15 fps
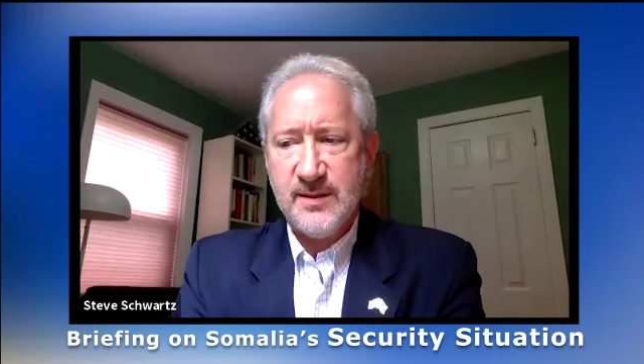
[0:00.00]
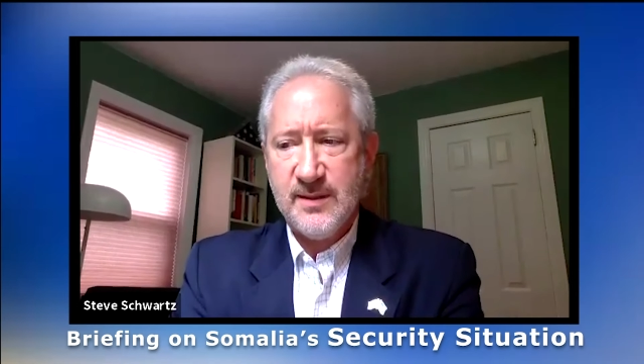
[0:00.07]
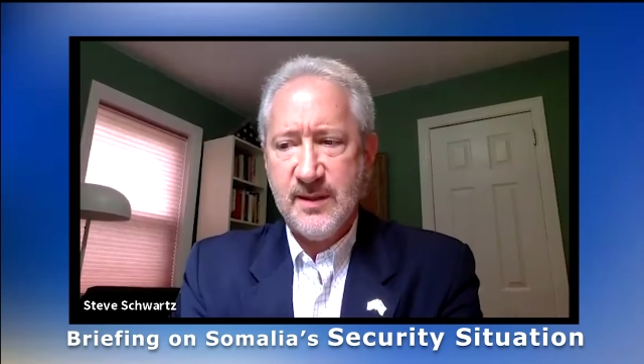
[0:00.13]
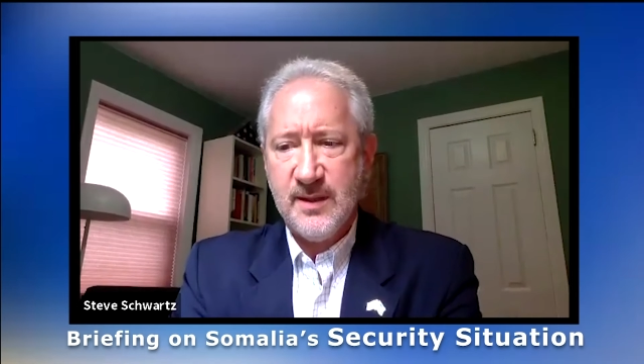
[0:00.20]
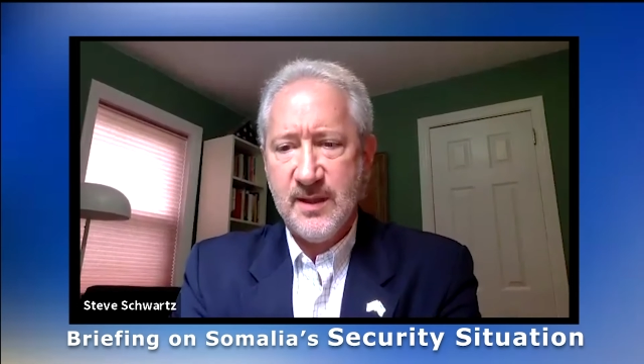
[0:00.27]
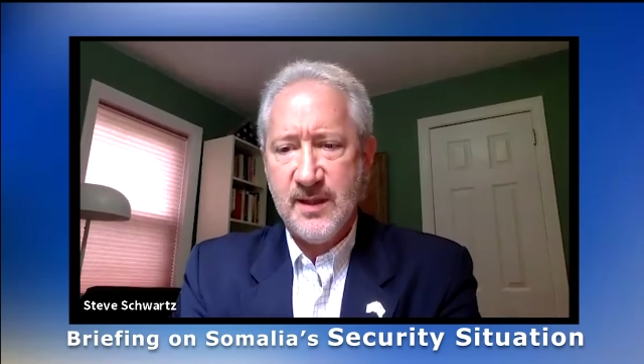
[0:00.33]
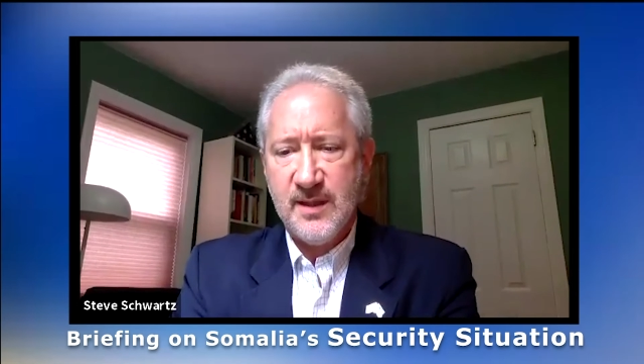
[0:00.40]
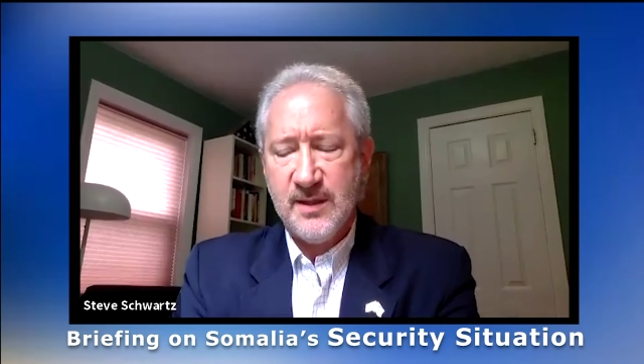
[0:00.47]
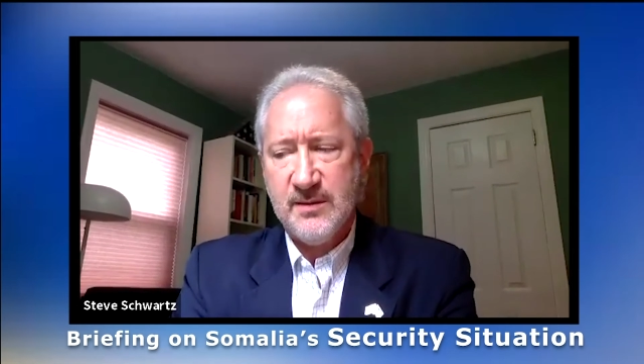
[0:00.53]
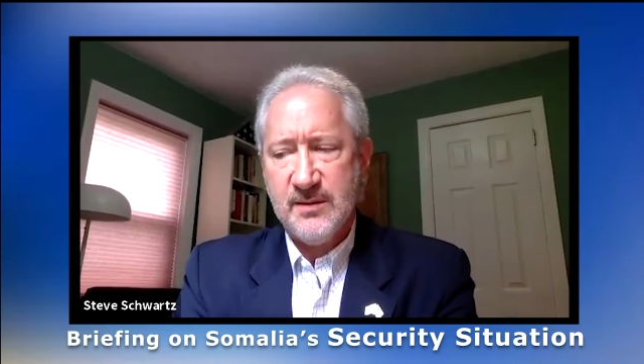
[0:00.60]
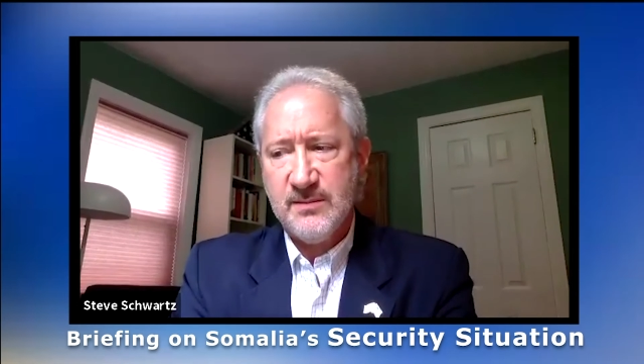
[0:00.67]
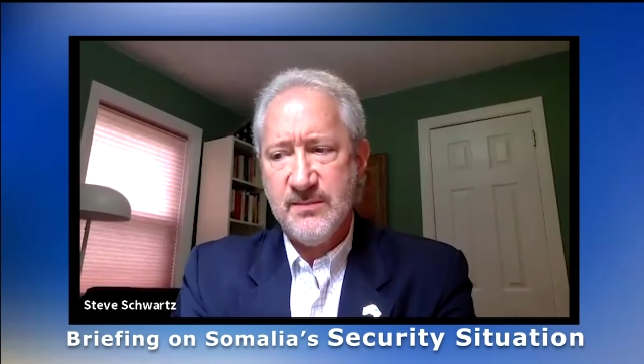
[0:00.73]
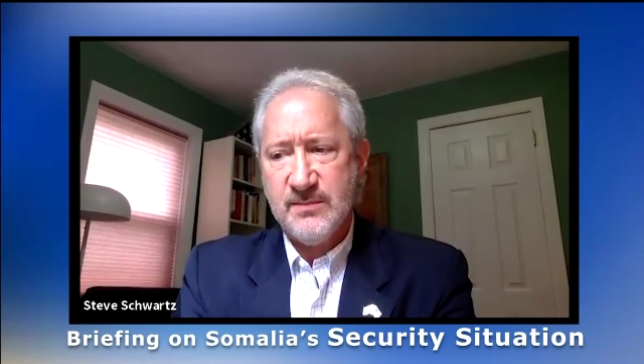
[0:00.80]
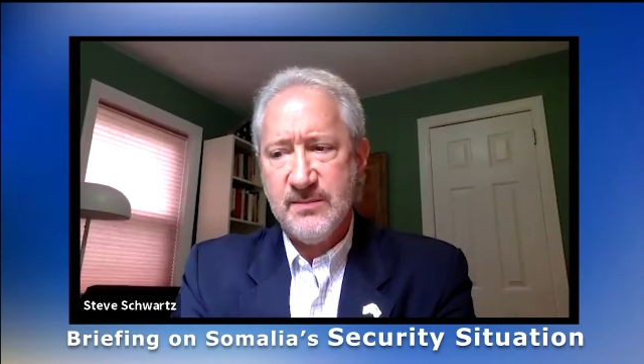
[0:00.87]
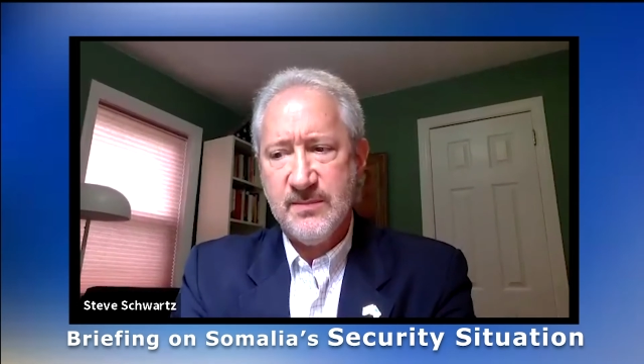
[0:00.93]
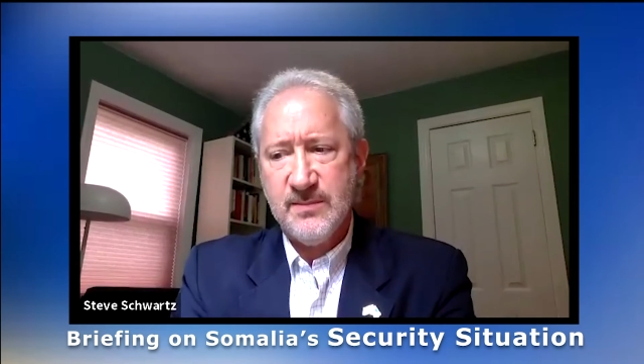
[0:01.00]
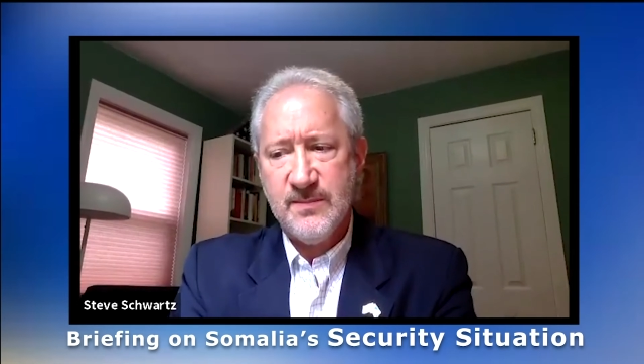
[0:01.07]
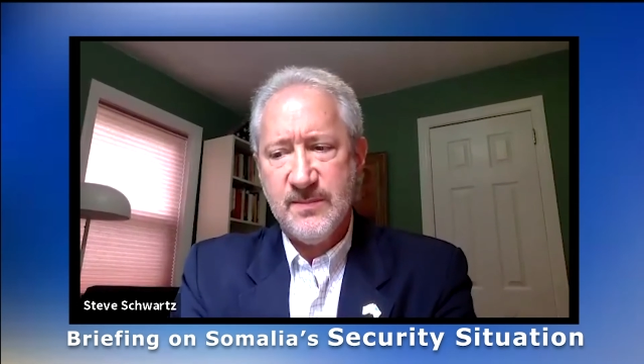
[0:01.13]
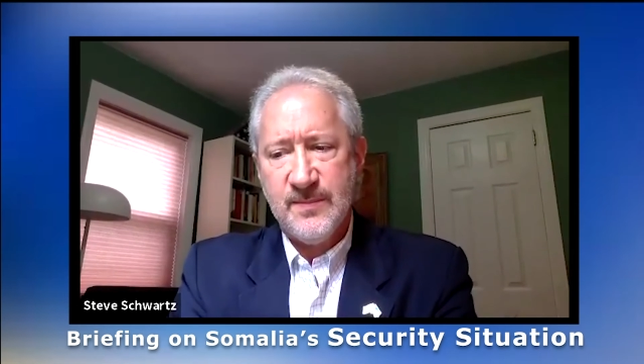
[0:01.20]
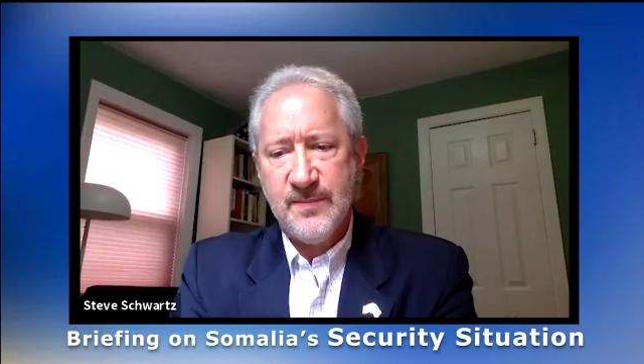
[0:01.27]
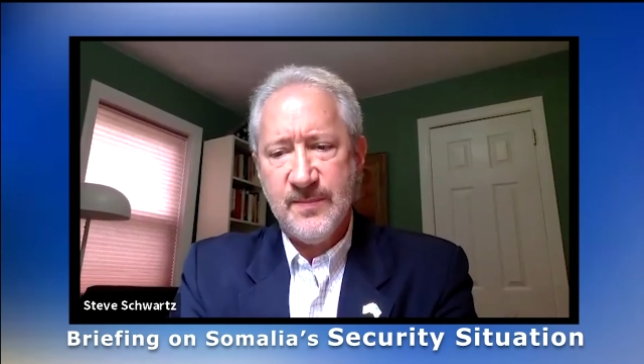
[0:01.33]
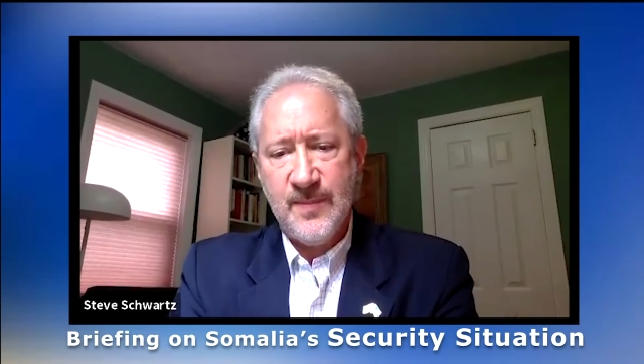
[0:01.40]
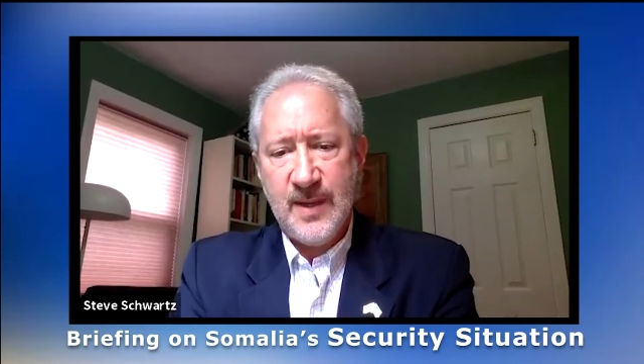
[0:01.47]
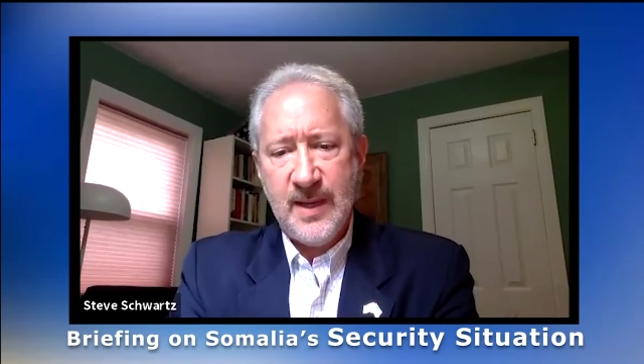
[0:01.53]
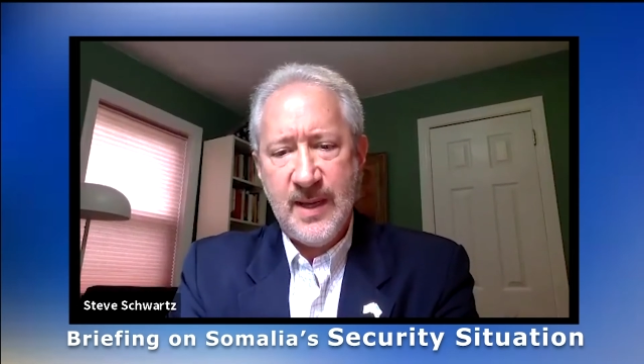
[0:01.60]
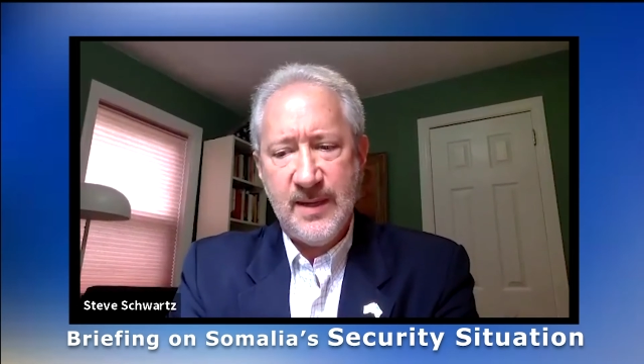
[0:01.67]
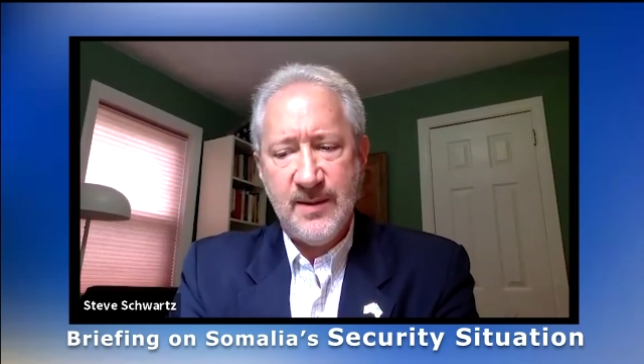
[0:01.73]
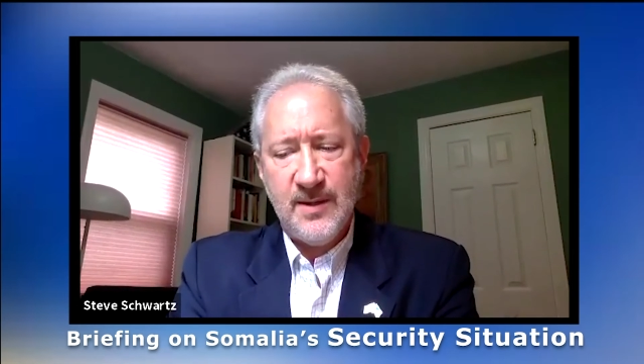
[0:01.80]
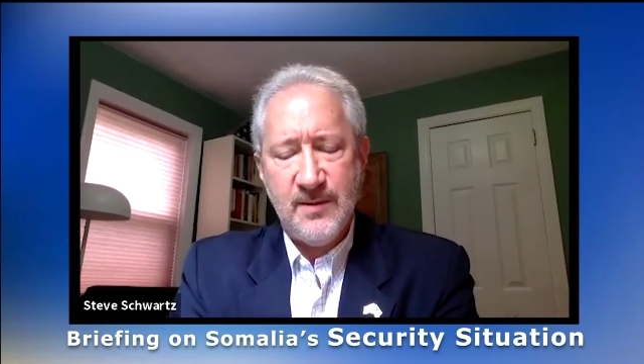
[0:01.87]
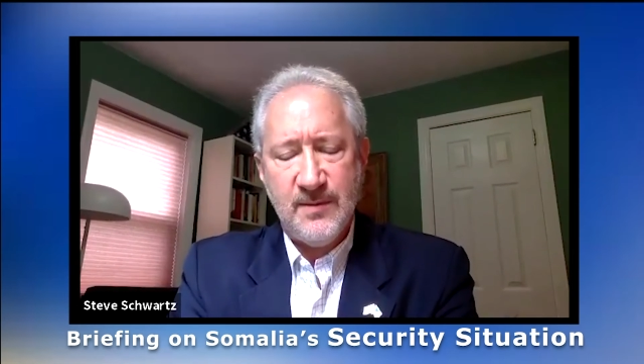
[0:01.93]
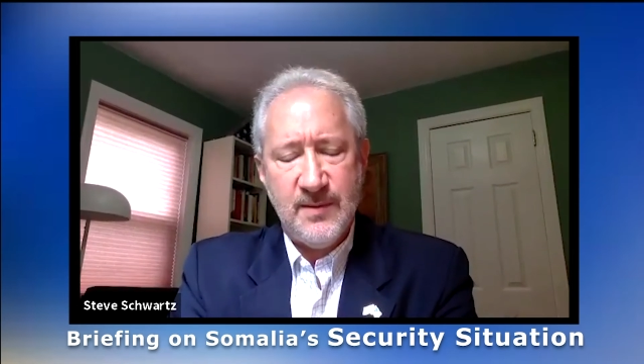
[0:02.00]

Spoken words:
I don't know,